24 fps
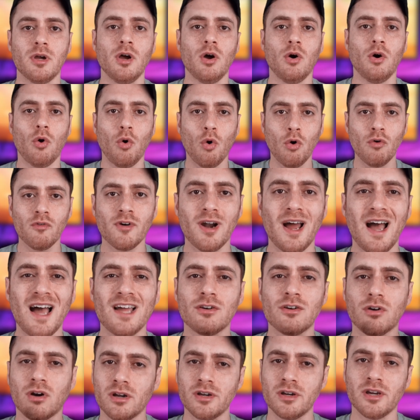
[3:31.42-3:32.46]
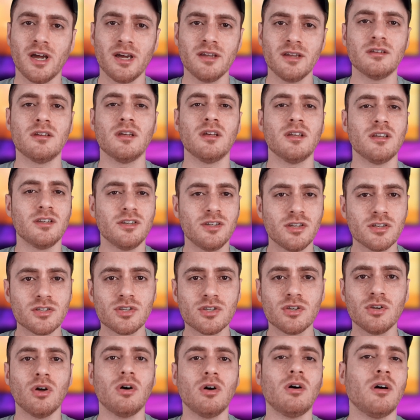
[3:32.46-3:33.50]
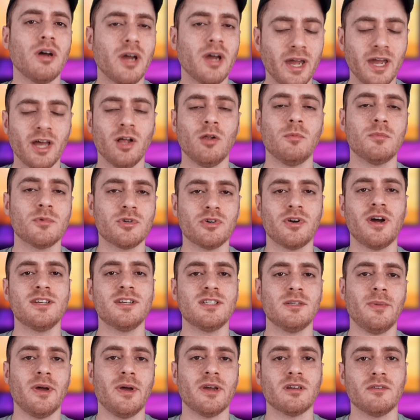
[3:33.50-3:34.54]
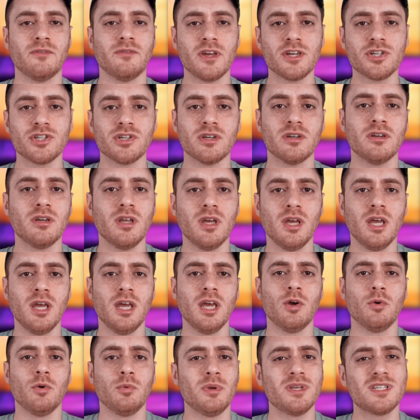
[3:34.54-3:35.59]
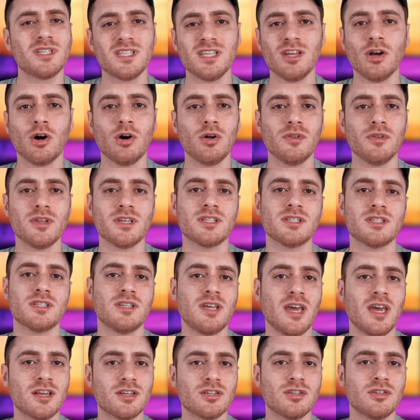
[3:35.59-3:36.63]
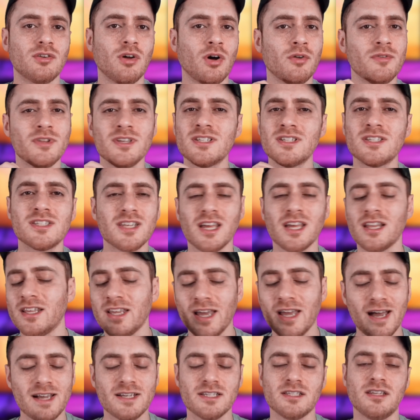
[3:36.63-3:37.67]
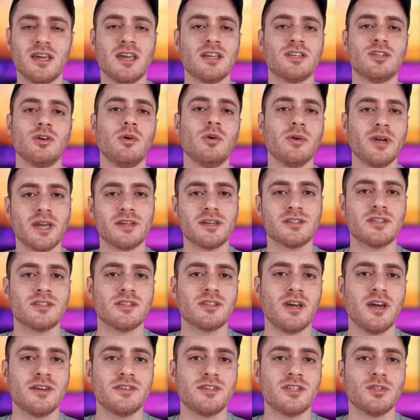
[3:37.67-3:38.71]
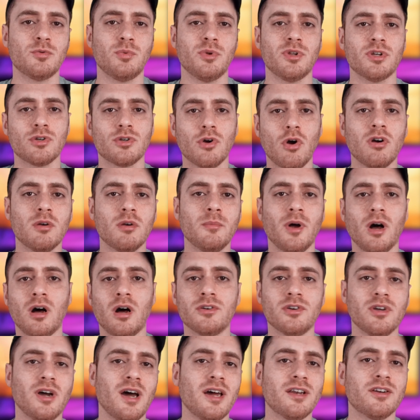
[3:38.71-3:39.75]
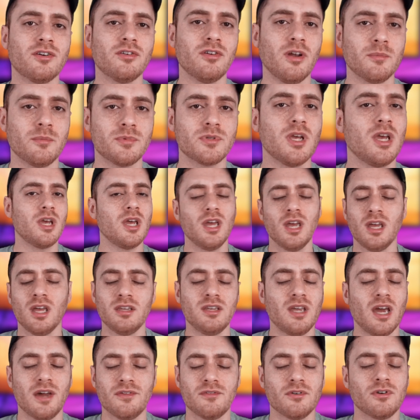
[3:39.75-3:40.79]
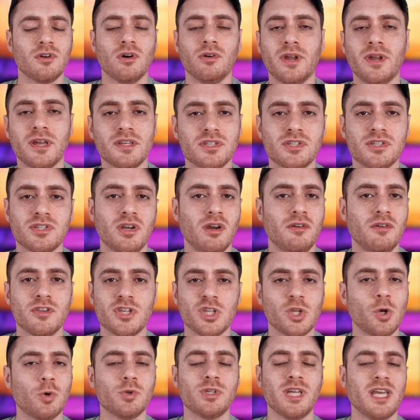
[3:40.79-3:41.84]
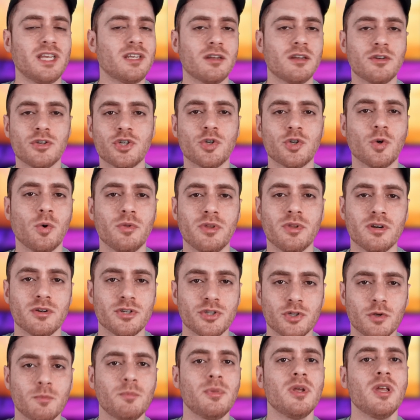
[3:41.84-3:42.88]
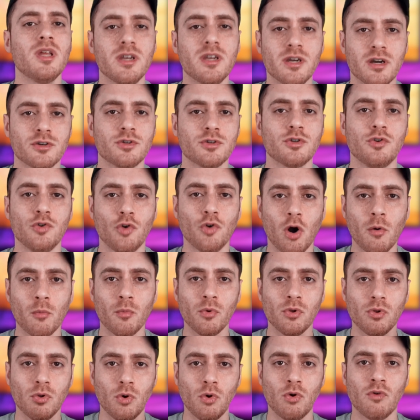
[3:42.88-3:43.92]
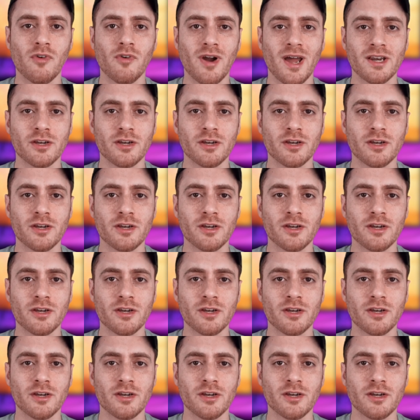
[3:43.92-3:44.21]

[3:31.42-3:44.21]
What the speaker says: overhand or underhand, does not help tricep activation. We see all these silly ass TikTok exercises where they're talking about underhand grips. Yeah, they're not necessary. There's no data to show they're superior to normal overhand